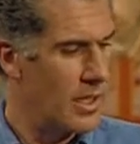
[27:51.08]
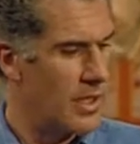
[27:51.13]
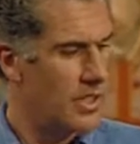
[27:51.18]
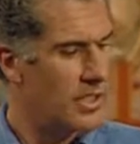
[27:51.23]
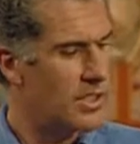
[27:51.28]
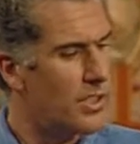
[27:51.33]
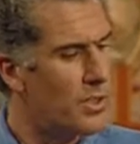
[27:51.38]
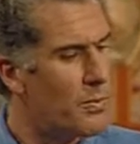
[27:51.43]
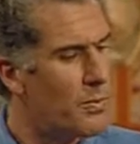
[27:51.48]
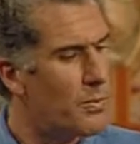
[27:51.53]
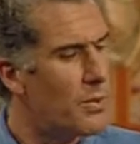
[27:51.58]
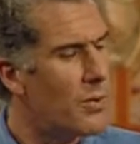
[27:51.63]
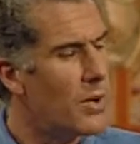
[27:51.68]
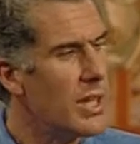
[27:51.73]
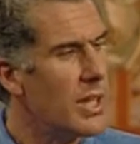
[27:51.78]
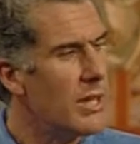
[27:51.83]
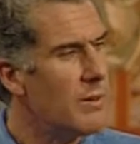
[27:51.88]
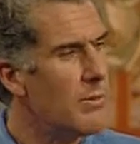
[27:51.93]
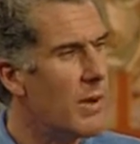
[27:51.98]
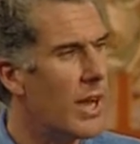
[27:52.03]

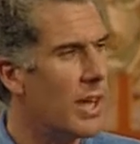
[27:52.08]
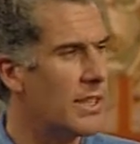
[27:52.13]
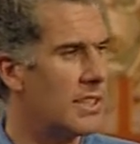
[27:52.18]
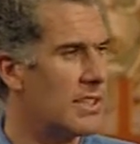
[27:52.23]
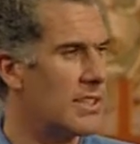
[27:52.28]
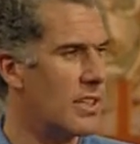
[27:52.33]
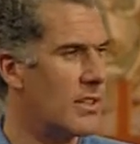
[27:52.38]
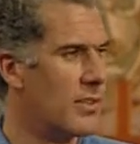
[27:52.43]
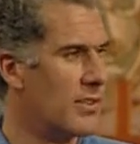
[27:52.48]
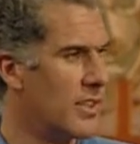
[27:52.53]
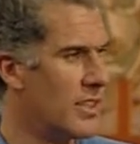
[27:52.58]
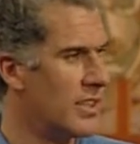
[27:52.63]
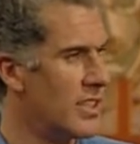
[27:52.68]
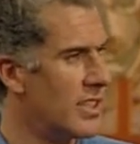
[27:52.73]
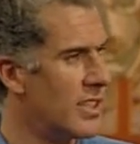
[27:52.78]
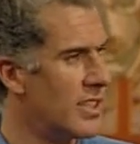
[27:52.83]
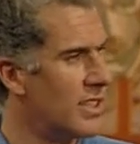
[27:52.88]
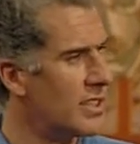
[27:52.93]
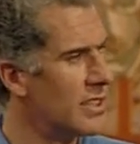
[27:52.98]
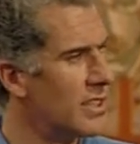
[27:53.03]
Supreme
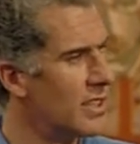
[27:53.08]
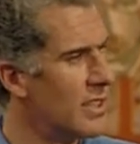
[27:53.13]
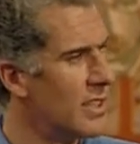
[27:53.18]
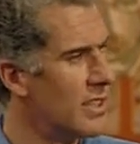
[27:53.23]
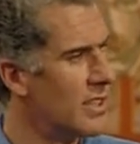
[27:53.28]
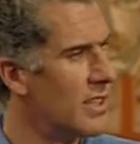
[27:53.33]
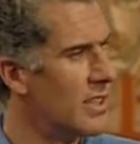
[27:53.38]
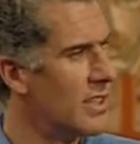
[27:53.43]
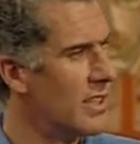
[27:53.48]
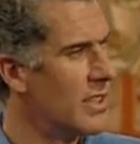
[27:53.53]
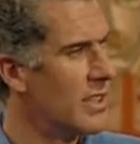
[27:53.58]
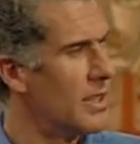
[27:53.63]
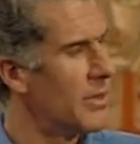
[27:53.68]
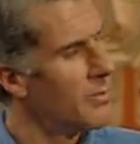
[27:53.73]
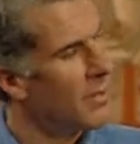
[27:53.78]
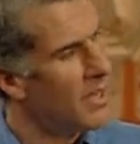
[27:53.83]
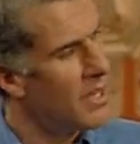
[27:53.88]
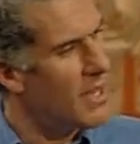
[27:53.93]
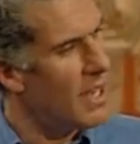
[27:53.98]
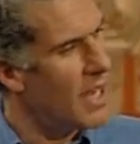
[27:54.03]
unselfishness,
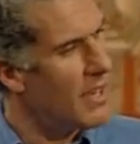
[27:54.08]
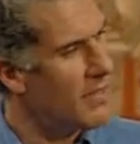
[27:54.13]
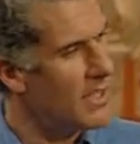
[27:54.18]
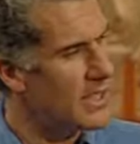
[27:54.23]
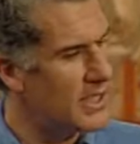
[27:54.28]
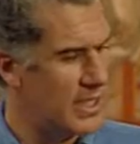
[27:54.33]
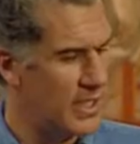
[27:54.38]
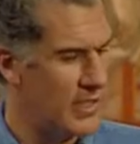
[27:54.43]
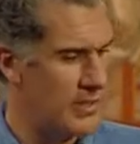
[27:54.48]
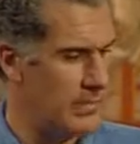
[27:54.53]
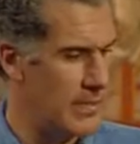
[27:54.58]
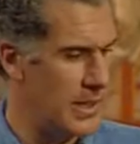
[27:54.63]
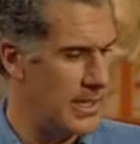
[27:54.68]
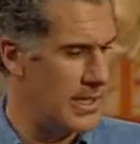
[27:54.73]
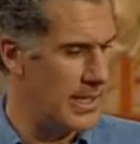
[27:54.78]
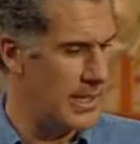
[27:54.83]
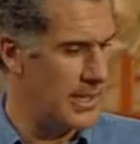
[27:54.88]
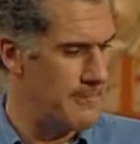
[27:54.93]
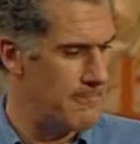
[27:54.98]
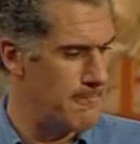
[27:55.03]
but never
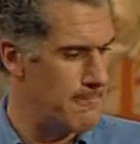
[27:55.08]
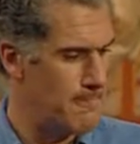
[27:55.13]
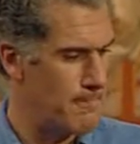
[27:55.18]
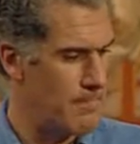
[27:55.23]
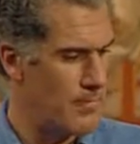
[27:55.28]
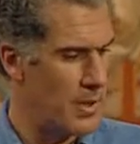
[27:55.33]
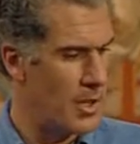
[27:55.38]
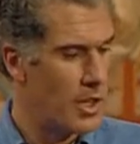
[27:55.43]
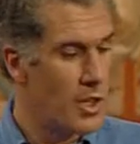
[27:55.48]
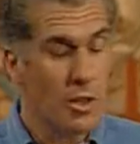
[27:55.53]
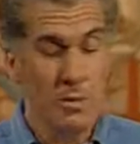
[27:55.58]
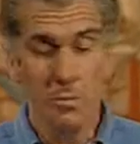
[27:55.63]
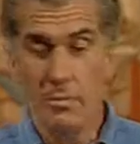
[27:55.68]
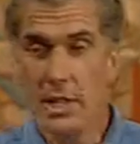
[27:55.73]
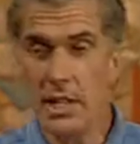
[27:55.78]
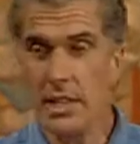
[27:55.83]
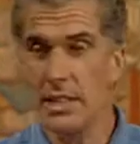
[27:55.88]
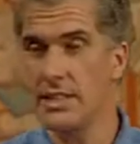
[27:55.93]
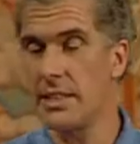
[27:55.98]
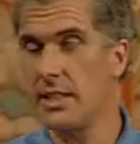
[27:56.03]
self-pity.
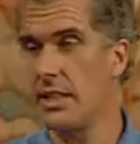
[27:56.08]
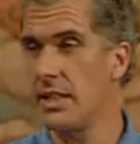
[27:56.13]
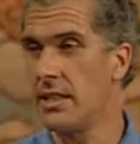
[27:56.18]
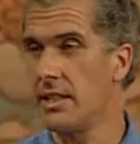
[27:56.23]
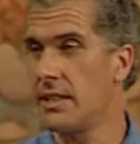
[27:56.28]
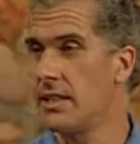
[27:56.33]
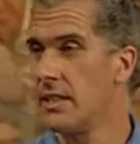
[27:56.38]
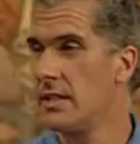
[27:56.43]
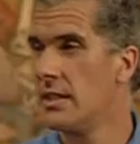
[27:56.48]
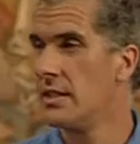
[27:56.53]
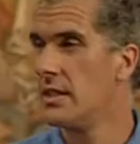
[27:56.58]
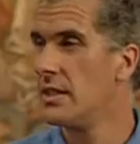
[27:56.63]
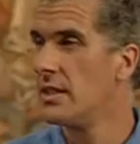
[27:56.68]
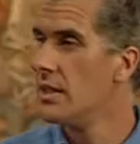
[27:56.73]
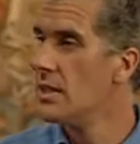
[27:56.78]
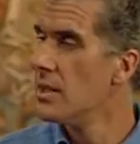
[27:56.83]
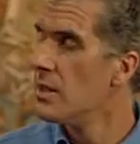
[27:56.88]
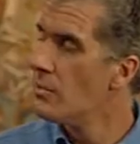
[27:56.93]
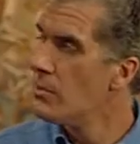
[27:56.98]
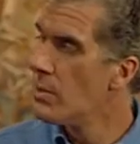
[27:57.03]
Humility,
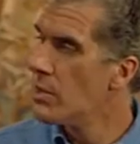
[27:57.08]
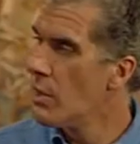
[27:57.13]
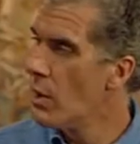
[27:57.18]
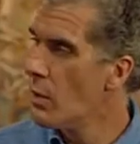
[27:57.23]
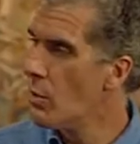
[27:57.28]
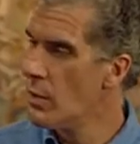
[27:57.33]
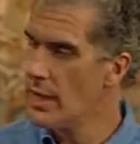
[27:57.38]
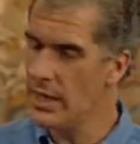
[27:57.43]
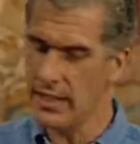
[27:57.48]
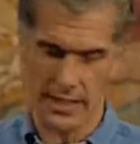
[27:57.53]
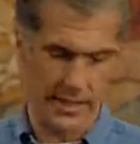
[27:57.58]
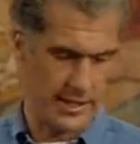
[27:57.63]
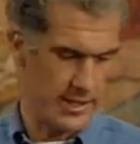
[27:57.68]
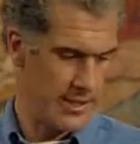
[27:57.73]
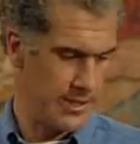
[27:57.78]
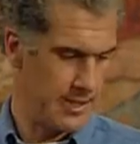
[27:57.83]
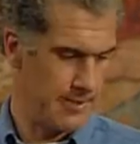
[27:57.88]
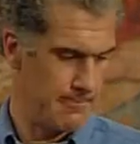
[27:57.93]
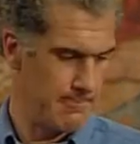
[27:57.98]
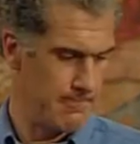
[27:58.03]
but not
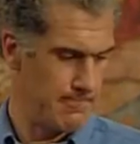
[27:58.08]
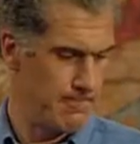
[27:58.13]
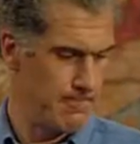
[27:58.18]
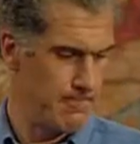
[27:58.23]
weakness.